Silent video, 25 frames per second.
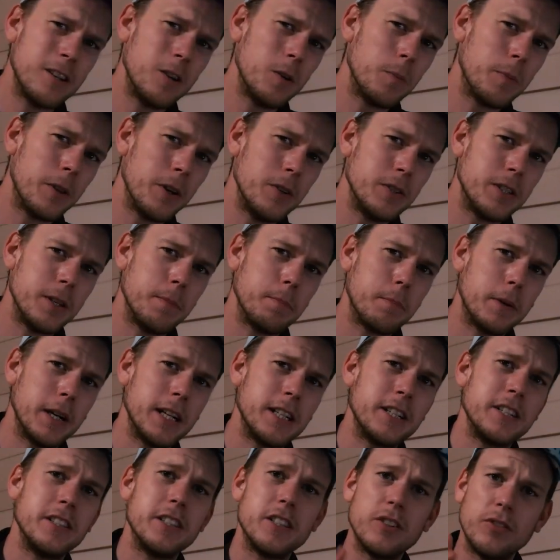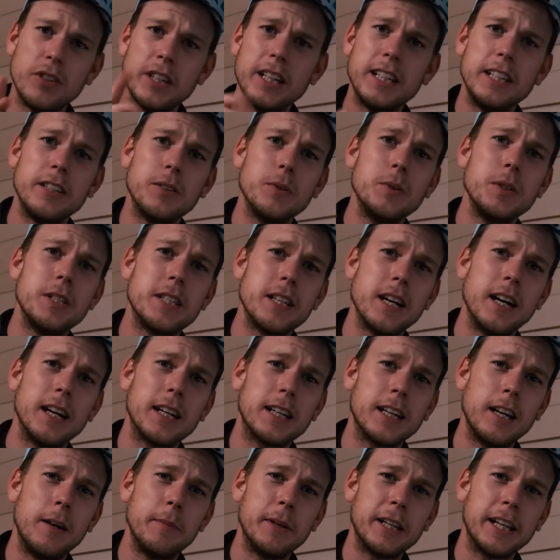hope those impressions really do
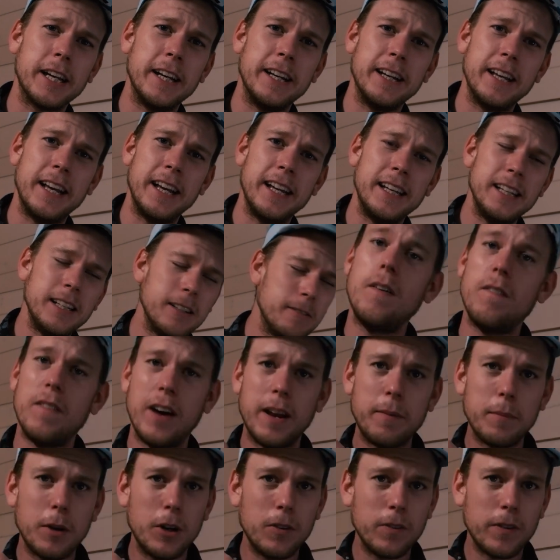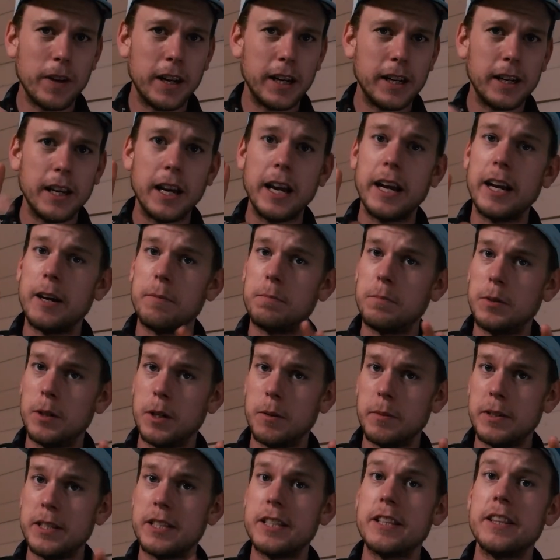start coming in, eh? One more thing, and I
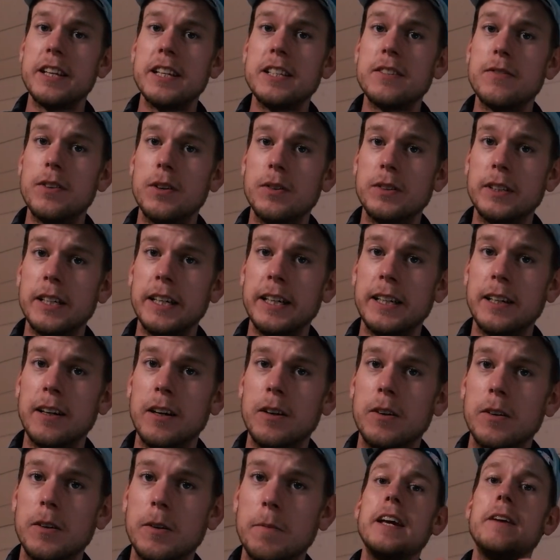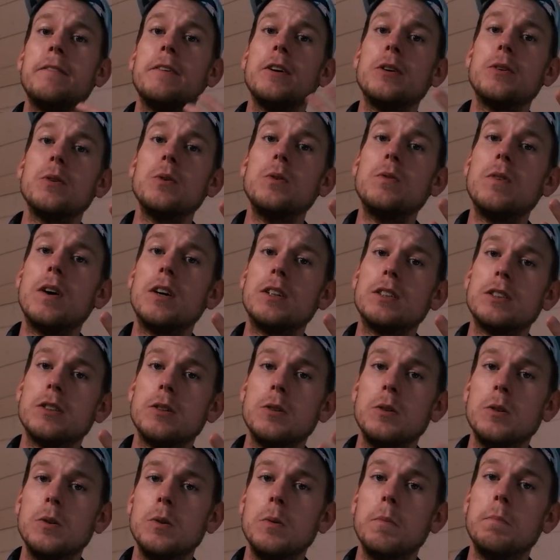promise this won't take long. If you do want
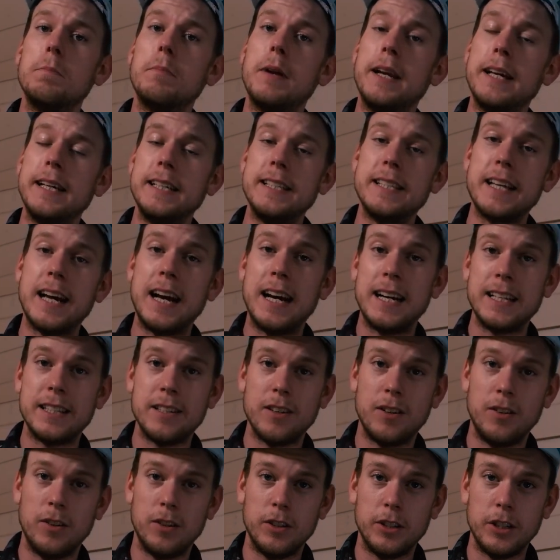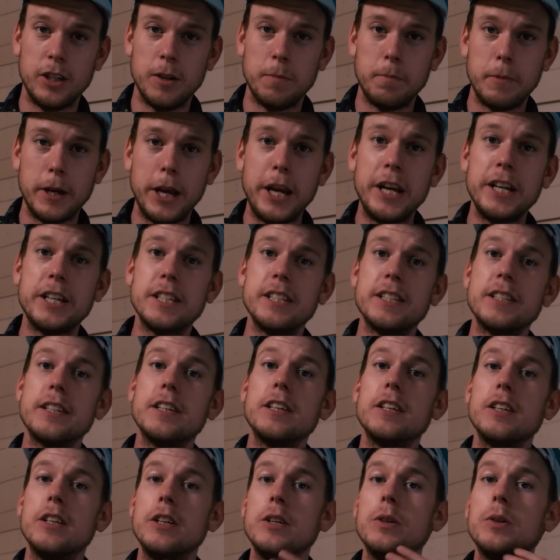to place ads on your pages,
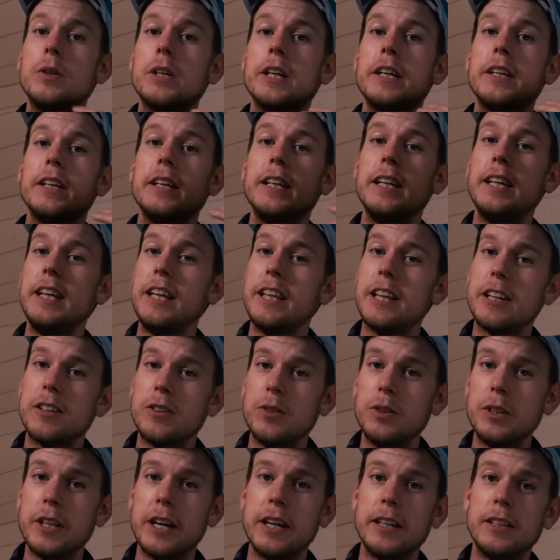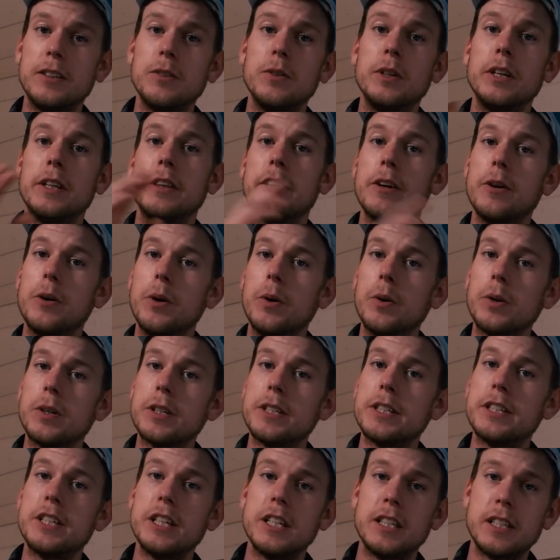you can either do that doing the
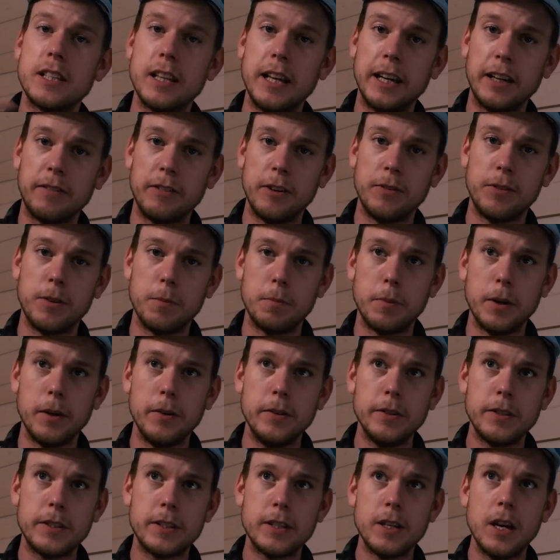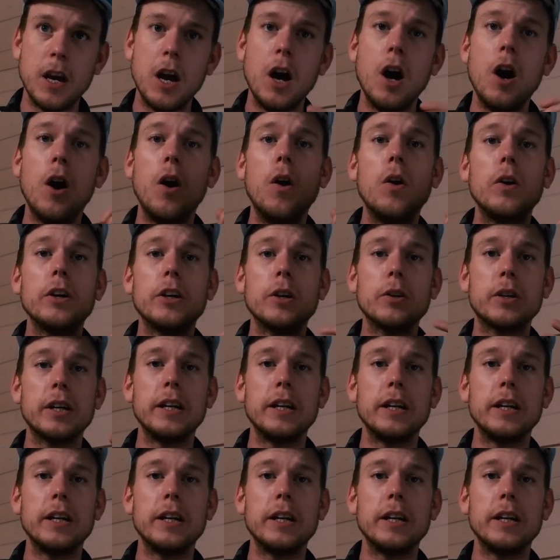hooks, just like with the posts, or you